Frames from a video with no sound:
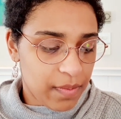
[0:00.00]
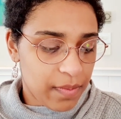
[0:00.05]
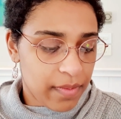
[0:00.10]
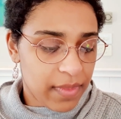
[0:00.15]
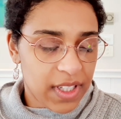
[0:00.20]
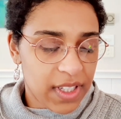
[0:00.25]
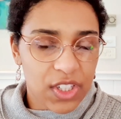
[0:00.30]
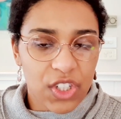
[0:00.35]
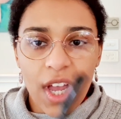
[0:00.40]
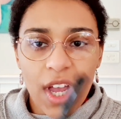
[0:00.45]

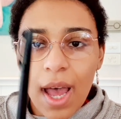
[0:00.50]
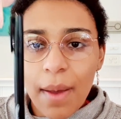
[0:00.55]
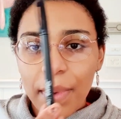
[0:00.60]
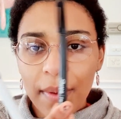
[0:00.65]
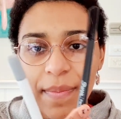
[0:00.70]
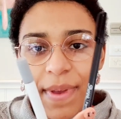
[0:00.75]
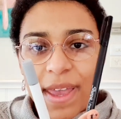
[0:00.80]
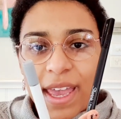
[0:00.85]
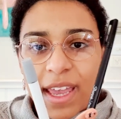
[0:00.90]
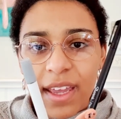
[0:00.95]
the
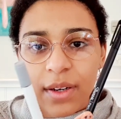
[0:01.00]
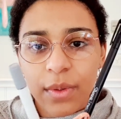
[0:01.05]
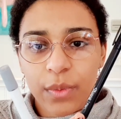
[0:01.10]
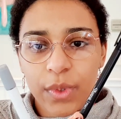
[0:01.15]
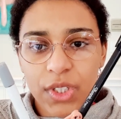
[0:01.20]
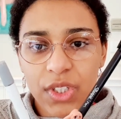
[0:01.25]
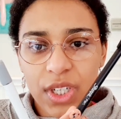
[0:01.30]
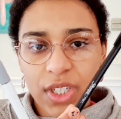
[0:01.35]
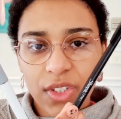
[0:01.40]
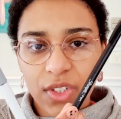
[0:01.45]
Sharpie pen,
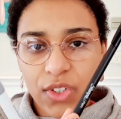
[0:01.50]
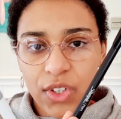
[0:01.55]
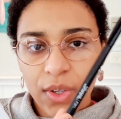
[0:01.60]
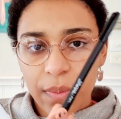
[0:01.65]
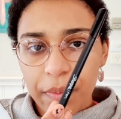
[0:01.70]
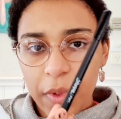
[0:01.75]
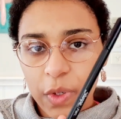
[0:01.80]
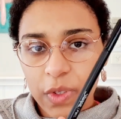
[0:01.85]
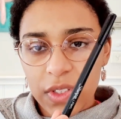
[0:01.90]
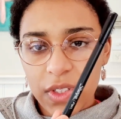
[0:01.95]
which I do
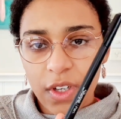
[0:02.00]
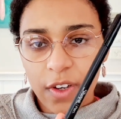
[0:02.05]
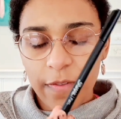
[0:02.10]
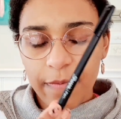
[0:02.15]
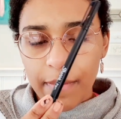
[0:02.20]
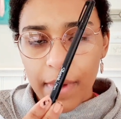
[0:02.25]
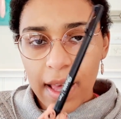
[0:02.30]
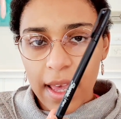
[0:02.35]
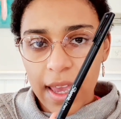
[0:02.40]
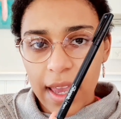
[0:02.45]
most
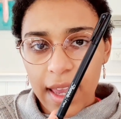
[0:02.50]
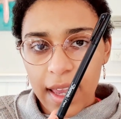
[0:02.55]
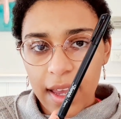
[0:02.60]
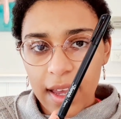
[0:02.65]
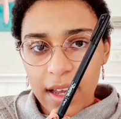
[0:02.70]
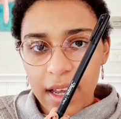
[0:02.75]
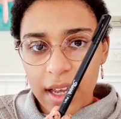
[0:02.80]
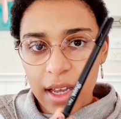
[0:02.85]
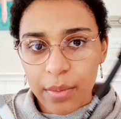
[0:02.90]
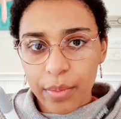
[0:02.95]
of
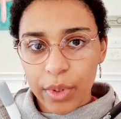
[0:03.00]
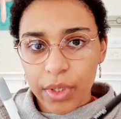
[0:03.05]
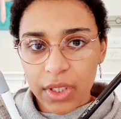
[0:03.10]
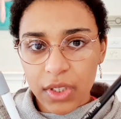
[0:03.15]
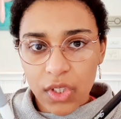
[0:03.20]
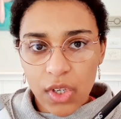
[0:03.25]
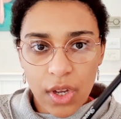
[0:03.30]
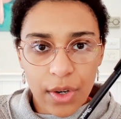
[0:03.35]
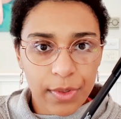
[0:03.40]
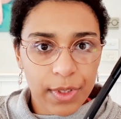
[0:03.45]
my
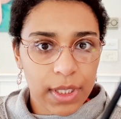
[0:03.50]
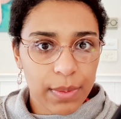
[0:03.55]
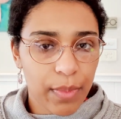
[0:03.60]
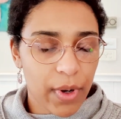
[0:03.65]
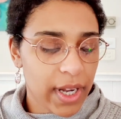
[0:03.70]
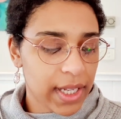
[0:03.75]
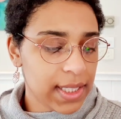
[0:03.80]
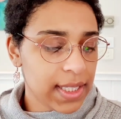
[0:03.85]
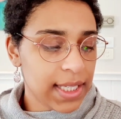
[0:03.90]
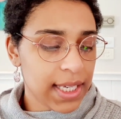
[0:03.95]
bullet journal
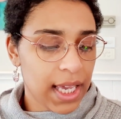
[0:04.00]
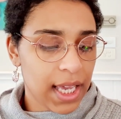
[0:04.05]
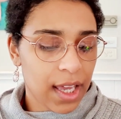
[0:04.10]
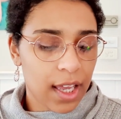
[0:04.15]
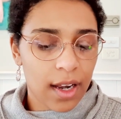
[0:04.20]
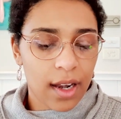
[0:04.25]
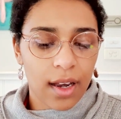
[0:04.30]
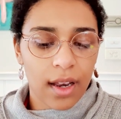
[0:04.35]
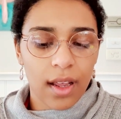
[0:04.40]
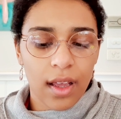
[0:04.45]
spreads
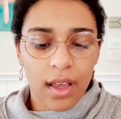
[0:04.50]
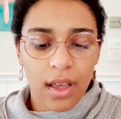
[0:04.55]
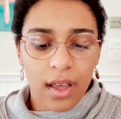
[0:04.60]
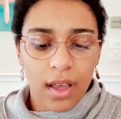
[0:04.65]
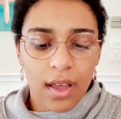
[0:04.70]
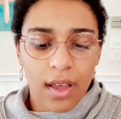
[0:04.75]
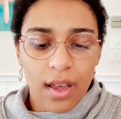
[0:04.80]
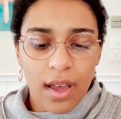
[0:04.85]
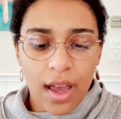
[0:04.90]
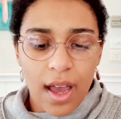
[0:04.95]
in.
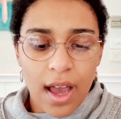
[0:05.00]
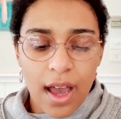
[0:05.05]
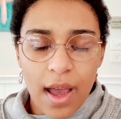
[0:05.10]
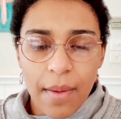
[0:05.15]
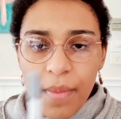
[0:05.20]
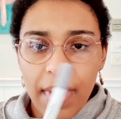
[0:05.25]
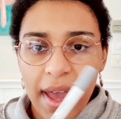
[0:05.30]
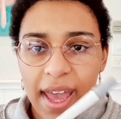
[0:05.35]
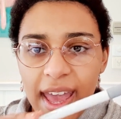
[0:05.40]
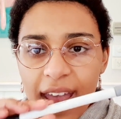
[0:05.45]

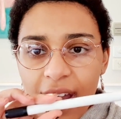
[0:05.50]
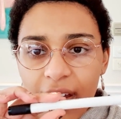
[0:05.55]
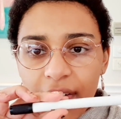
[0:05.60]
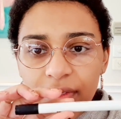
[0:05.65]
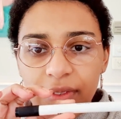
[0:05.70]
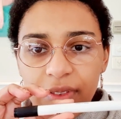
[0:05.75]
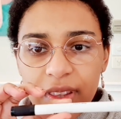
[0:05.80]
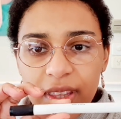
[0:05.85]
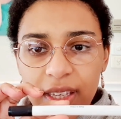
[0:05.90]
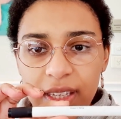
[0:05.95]
I
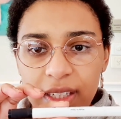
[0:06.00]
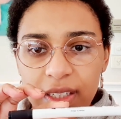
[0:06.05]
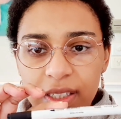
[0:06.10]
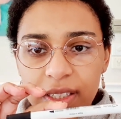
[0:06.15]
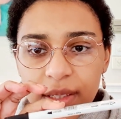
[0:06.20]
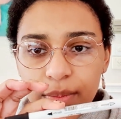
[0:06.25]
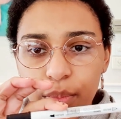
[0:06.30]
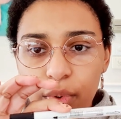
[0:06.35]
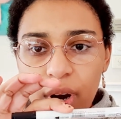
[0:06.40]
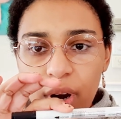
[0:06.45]
have
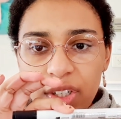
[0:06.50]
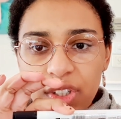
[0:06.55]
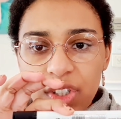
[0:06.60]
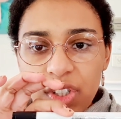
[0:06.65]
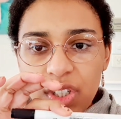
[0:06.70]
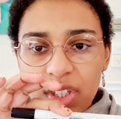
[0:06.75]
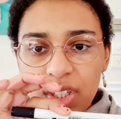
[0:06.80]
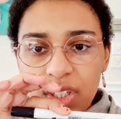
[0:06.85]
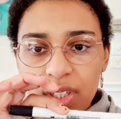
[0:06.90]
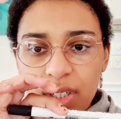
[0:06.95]
this
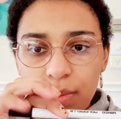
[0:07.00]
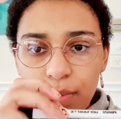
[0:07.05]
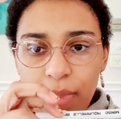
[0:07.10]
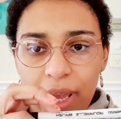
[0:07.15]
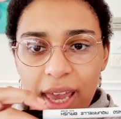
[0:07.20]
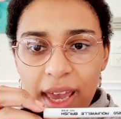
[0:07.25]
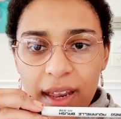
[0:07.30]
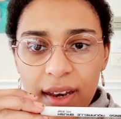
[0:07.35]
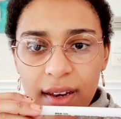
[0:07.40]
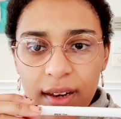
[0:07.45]
brush
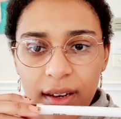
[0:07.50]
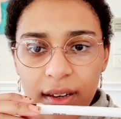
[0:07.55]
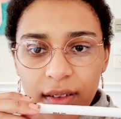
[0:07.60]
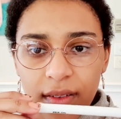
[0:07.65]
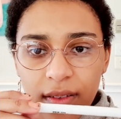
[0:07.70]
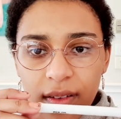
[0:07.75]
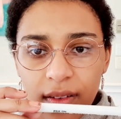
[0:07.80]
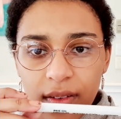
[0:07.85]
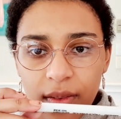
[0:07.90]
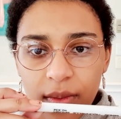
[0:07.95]
pen,
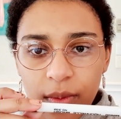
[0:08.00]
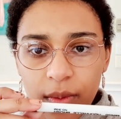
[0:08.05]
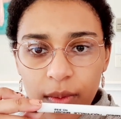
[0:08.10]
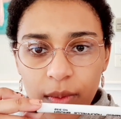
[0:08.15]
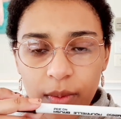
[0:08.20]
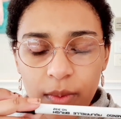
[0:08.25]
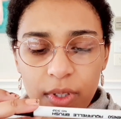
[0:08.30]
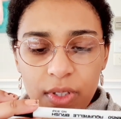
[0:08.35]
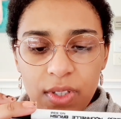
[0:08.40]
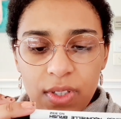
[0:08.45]

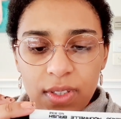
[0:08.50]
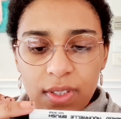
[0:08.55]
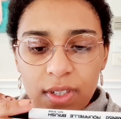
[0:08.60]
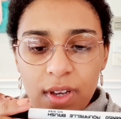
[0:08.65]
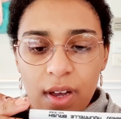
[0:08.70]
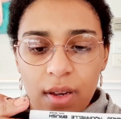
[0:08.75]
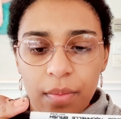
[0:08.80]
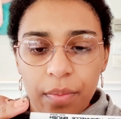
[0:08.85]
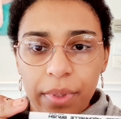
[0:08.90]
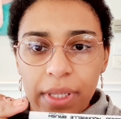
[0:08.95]
which has
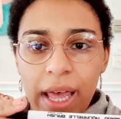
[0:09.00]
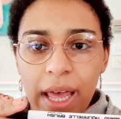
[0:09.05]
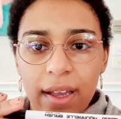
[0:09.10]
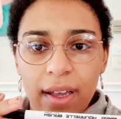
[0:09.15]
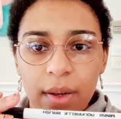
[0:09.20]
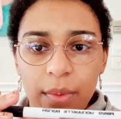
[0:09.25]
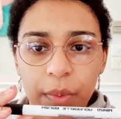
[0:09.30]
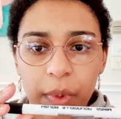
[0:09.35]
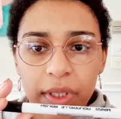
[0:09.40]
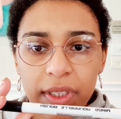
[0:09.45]
got
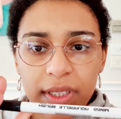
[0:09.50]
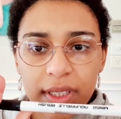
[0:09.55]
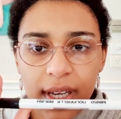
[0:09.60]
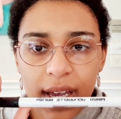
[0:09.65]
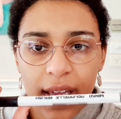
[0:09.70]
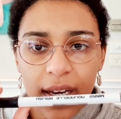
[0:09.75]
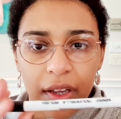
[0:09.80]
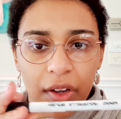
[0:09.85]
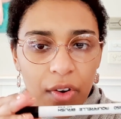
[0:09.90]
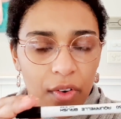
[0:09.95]
black on one
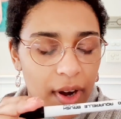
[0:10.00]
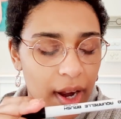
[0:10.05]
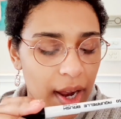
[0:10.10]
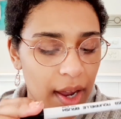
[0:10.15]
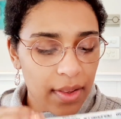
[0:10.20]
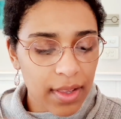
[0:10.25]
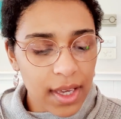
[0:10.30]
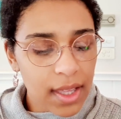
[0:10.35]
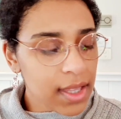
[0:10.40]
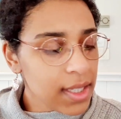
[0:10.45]
side and gray
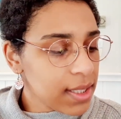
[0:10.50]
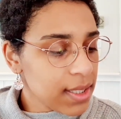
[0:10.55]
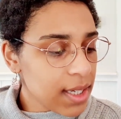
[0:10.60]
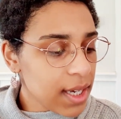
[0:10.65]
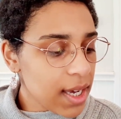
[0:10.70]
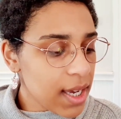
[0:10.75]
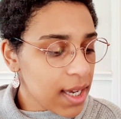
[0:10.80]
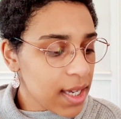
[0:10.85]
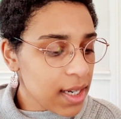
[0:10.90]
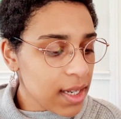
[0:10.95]
on the other
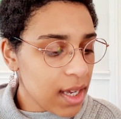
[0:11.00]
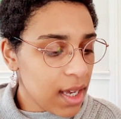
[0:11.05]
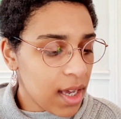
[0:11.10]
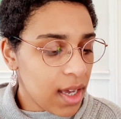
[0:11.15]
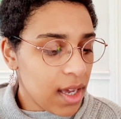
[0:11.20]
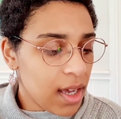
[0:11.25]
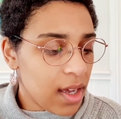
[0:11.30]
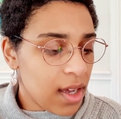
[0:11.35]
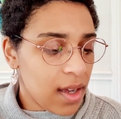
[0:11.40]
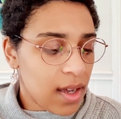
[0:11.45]
side.
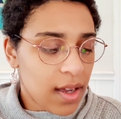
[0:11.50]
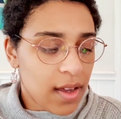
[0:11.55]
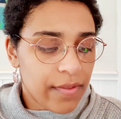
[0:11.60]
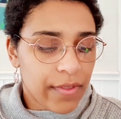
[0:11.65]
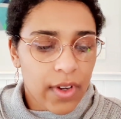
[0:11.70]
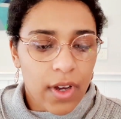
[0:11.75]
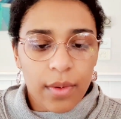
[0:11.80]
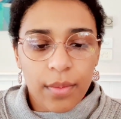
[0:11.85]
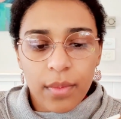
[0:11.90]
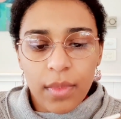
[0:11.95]

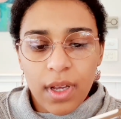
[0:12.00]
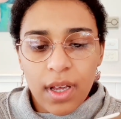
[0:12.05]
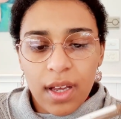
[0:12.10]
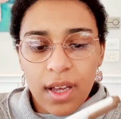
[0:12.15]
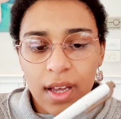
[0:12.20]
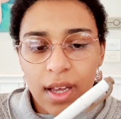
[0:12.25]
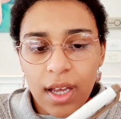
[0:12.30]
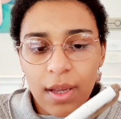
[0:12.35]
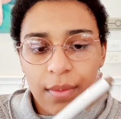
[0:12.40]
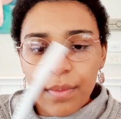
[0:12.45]
Got
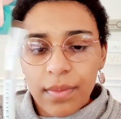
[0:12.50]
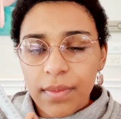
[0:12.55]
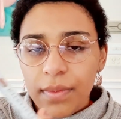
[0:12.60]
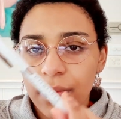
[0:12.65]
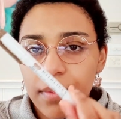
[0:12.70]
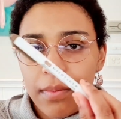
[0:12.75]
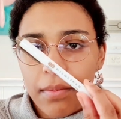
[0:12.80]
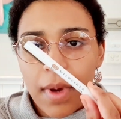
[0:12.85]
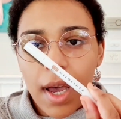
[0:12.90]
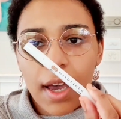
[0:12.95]

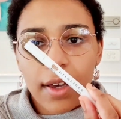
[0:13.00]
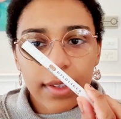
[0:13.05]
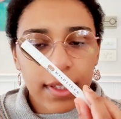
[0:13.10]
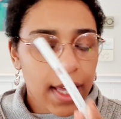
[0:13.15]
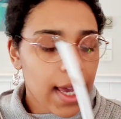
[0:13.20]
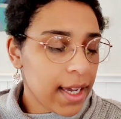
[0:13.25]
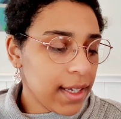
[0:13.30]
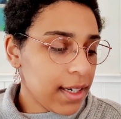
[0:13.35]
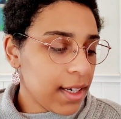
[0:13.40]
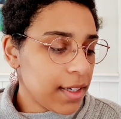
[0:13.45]
mild
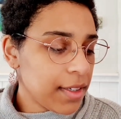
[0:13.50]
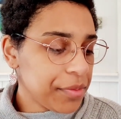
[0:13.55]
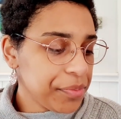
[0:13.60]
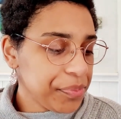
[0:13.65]
liner,